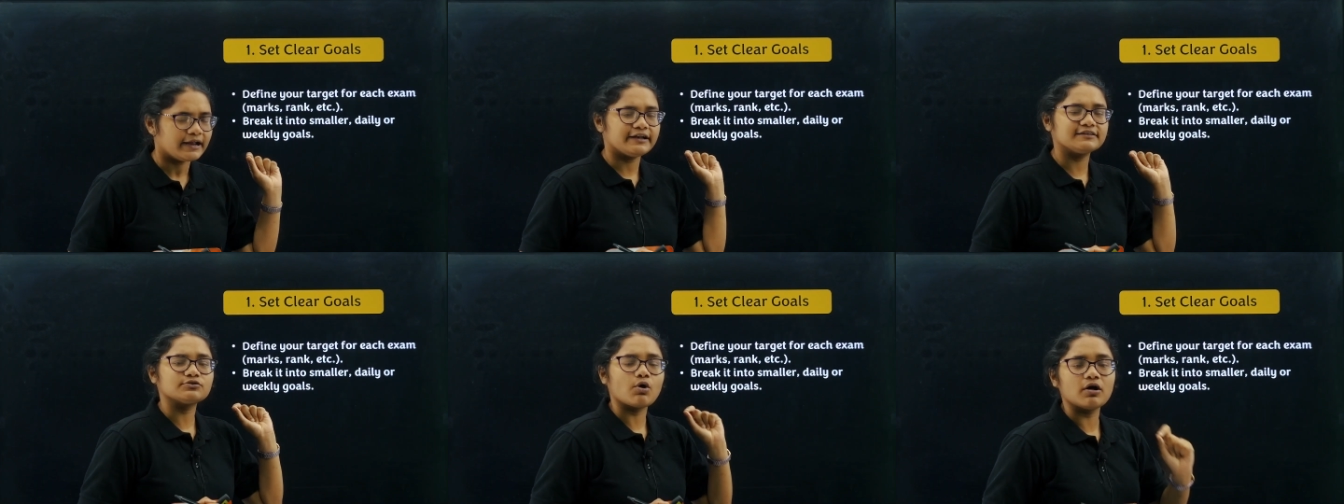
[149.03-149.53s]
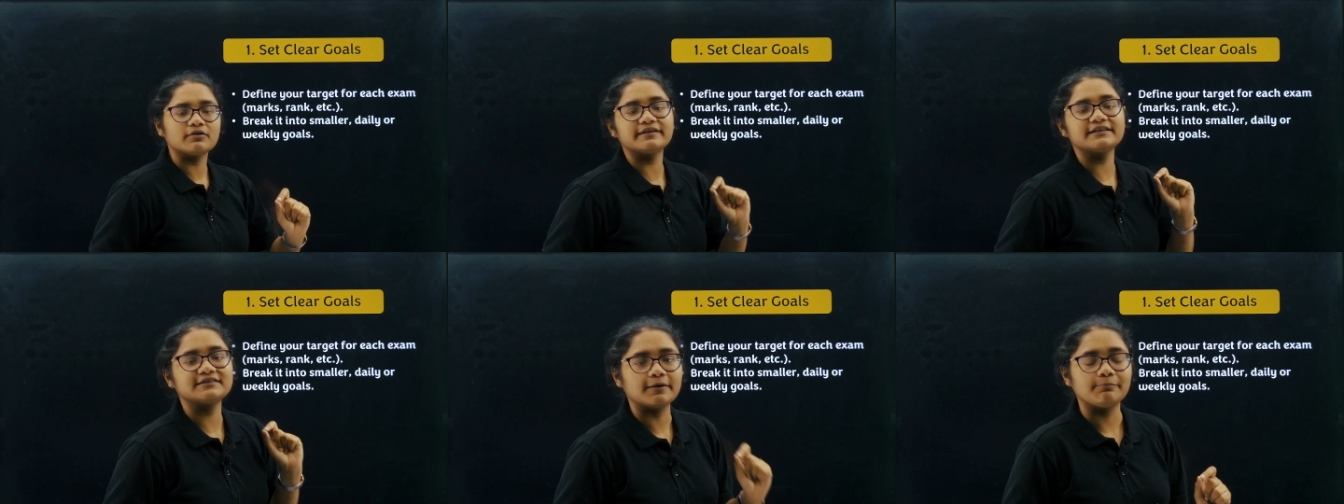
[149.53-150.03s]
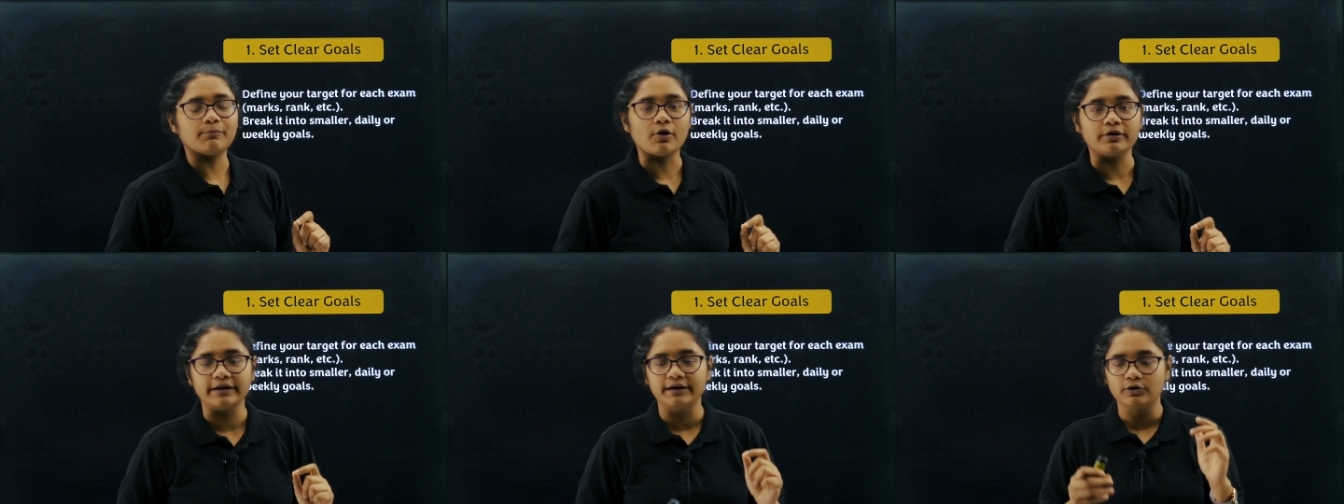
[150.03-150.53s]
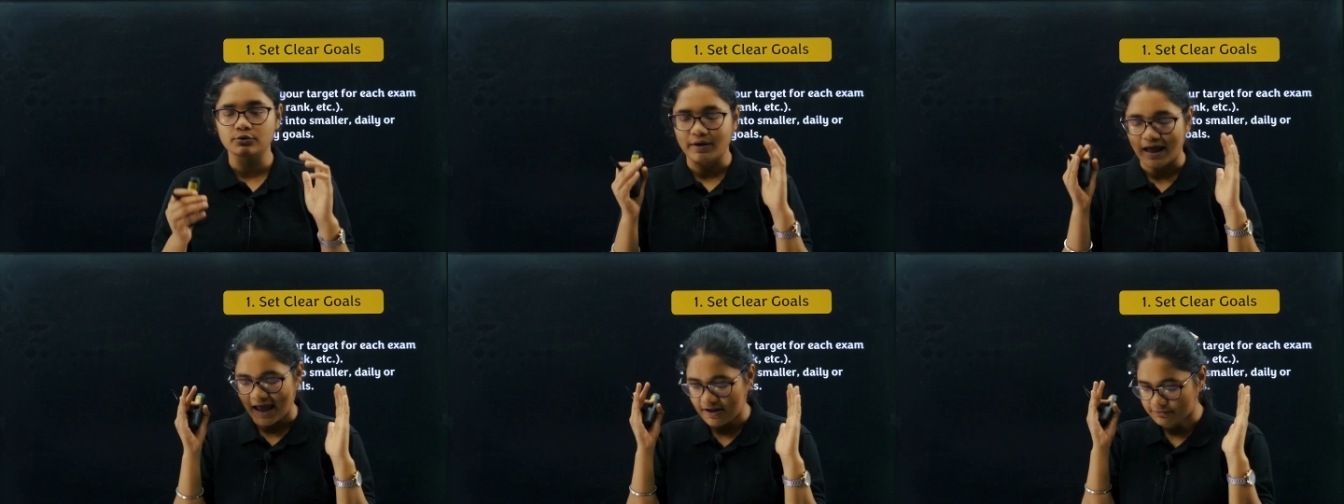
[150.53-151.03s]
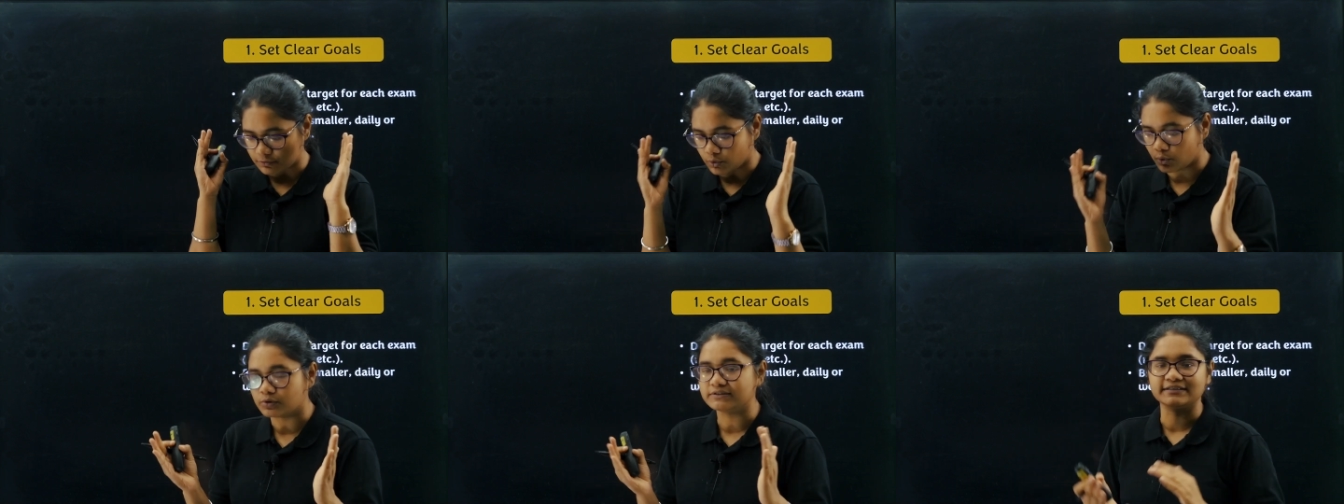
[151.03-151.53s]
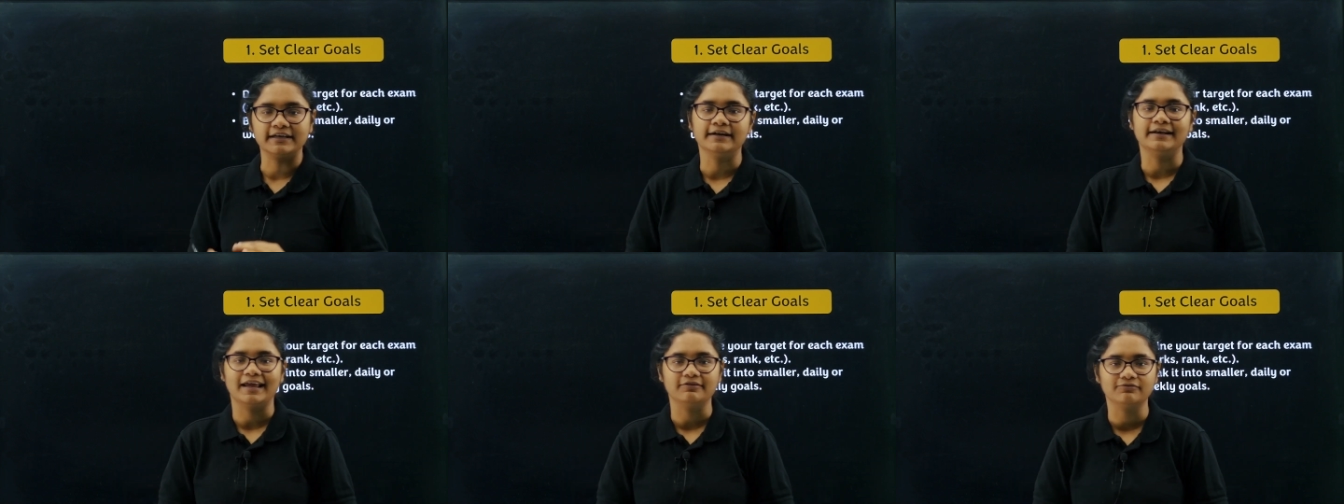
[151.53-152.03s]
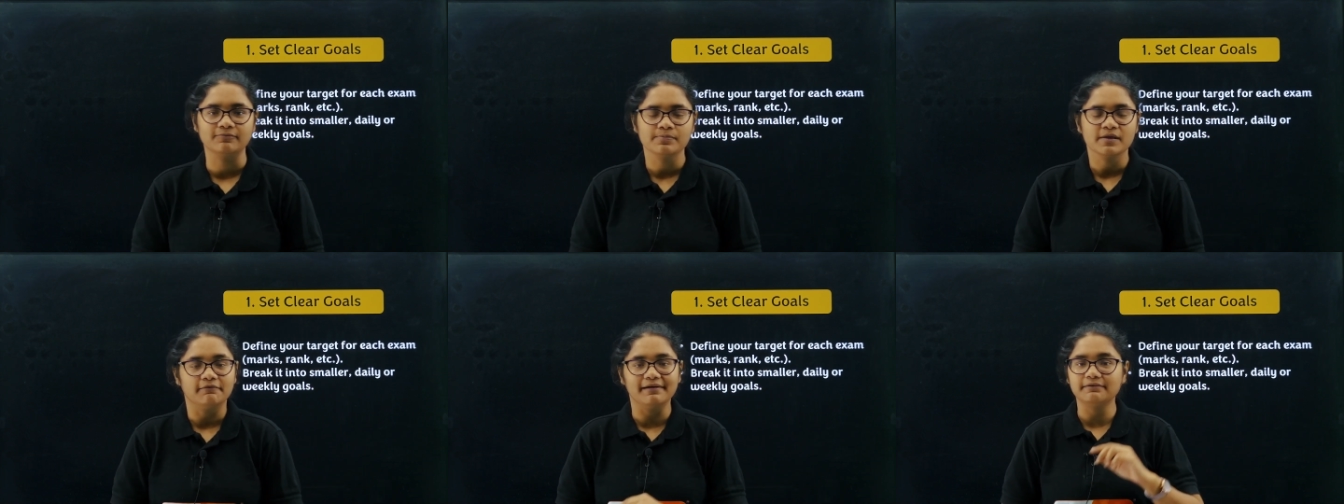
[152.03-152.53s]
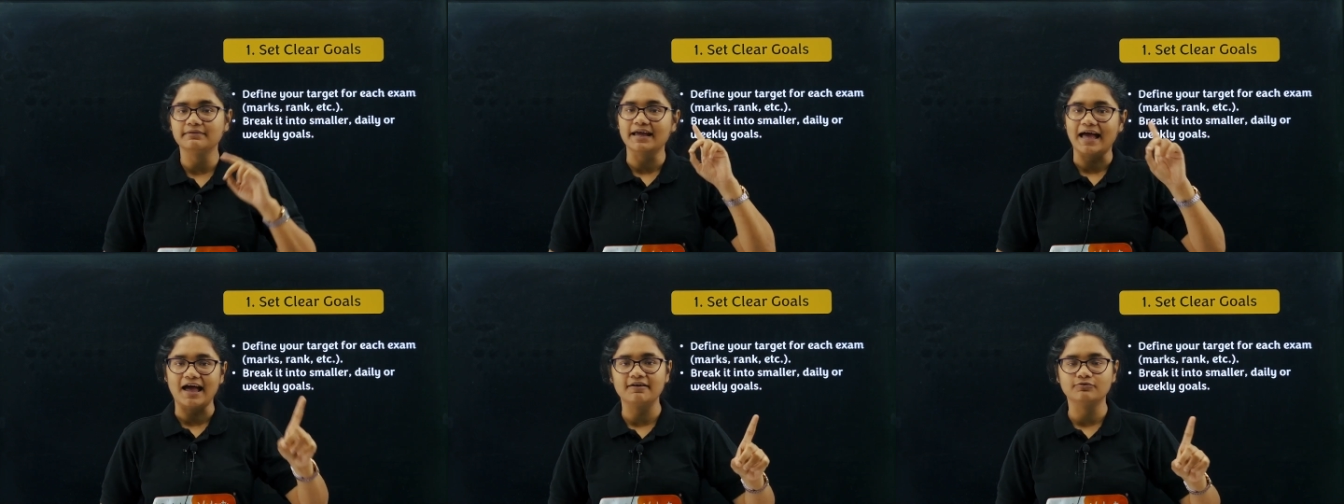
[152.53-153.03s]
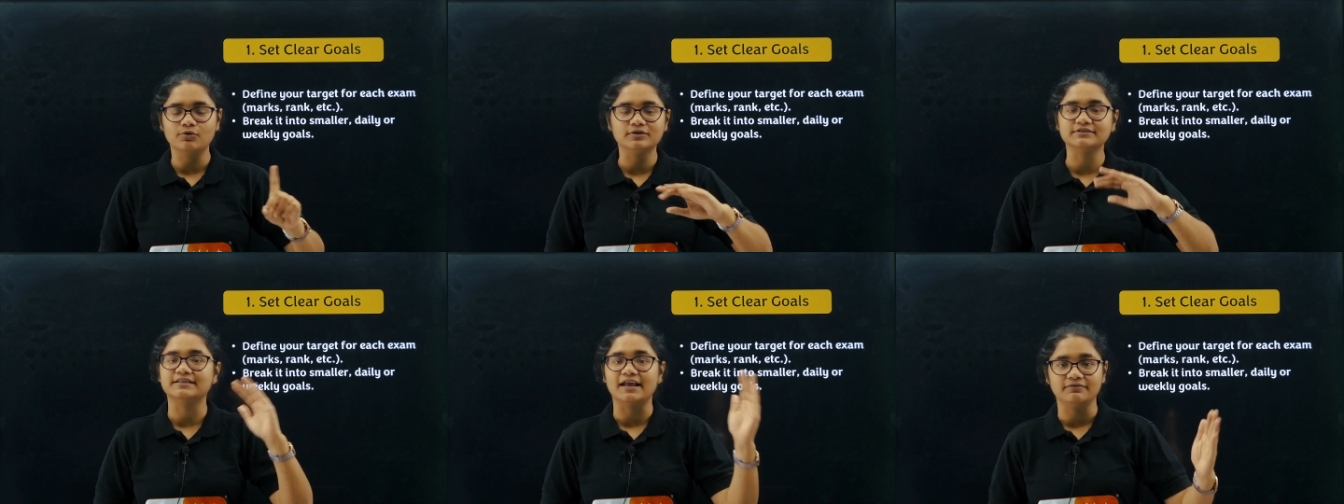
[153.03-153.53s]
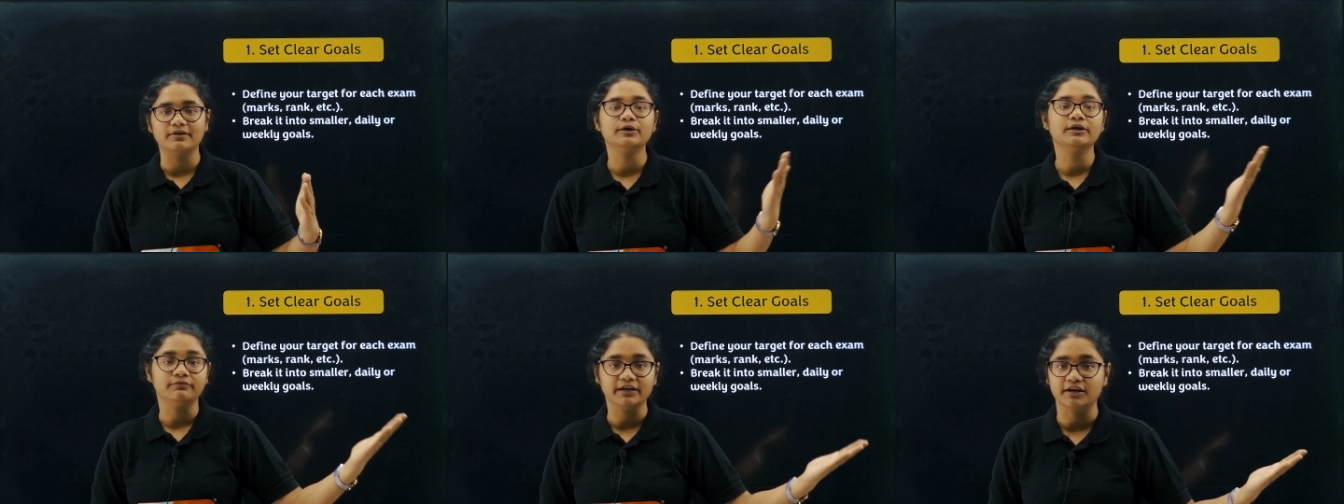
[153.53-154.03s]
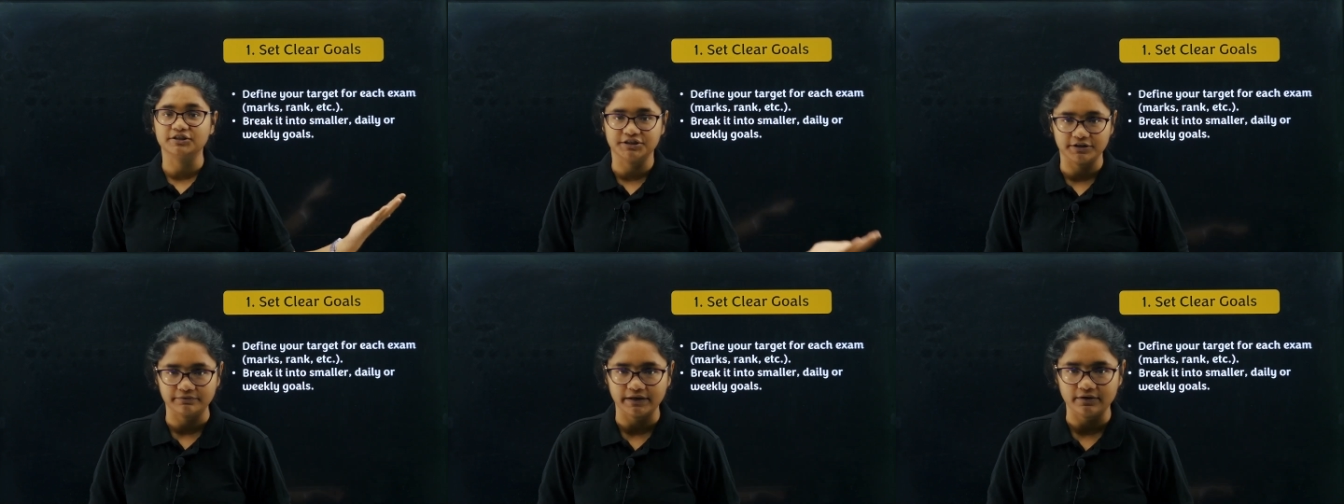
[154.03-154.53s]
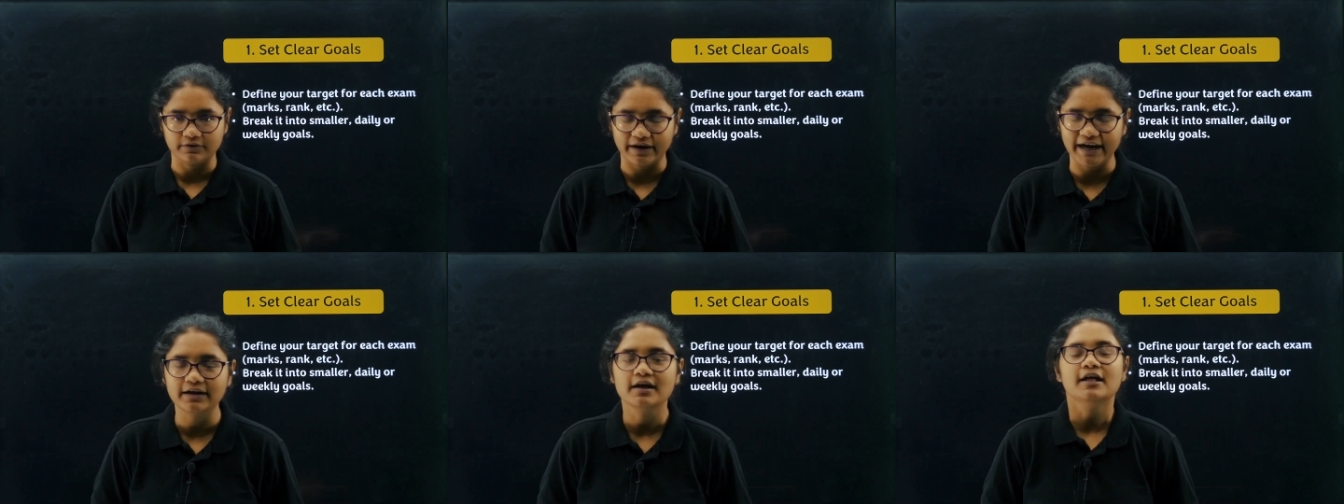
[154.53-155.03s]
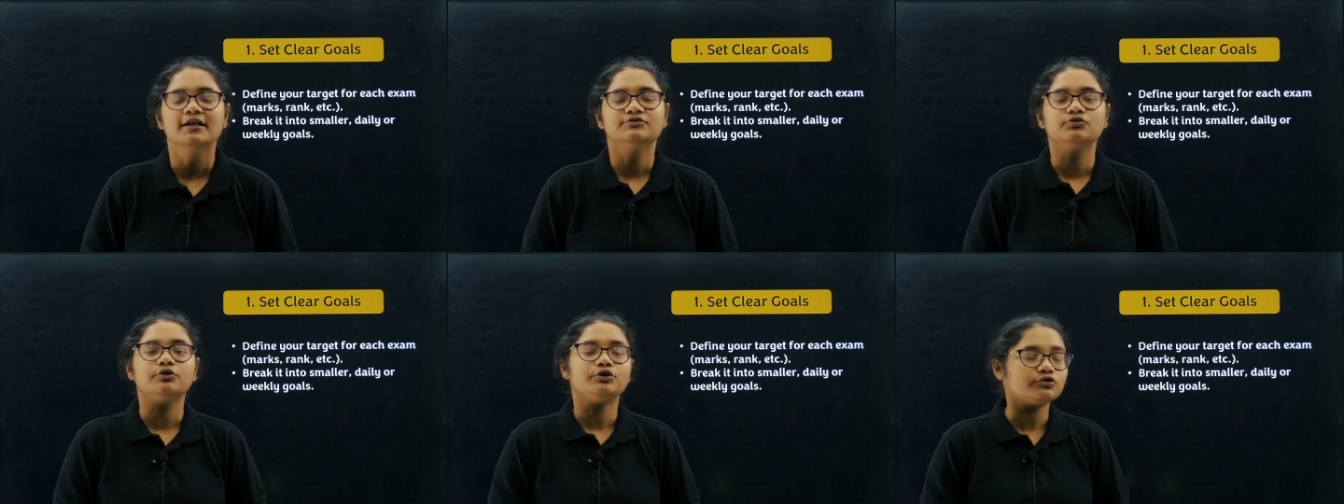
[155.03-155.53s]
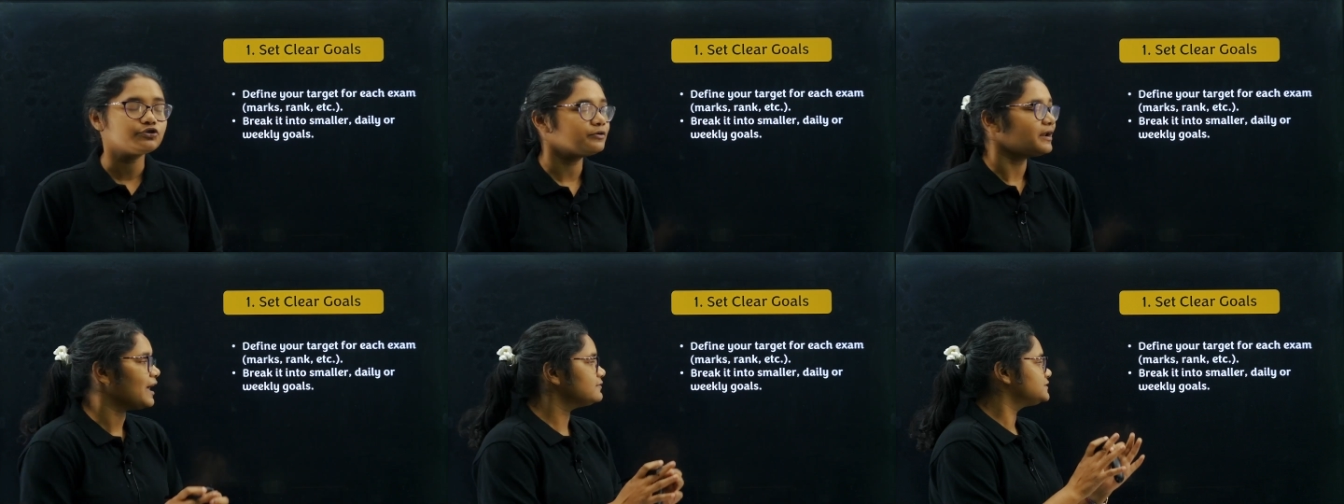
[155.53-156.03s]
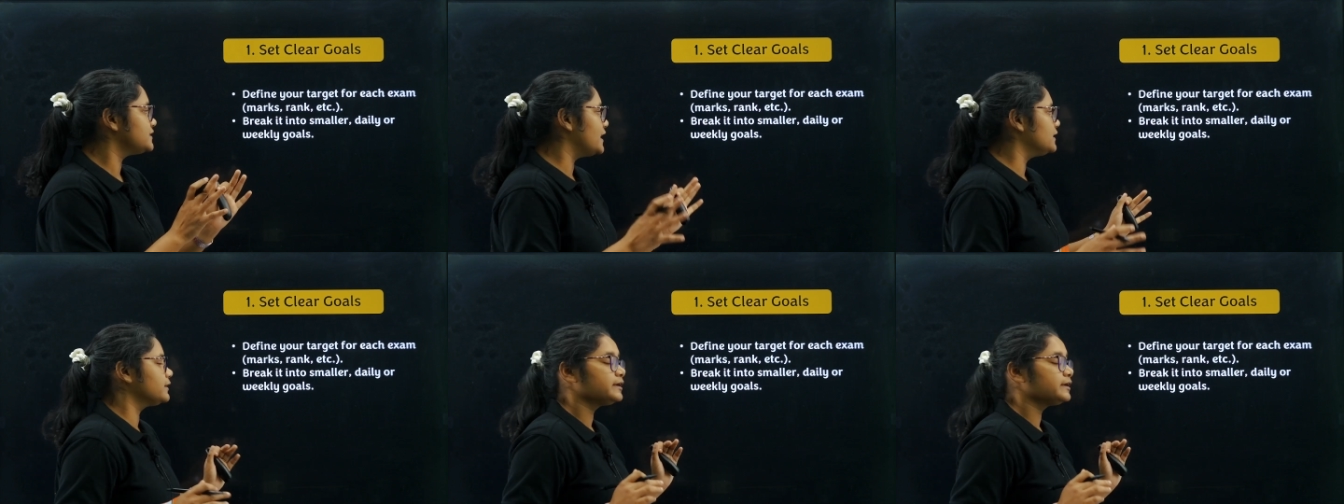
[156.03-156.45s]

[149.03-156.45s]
It is always important to have goals in life. When we have goals, then only we achieve it, right? So you should have set,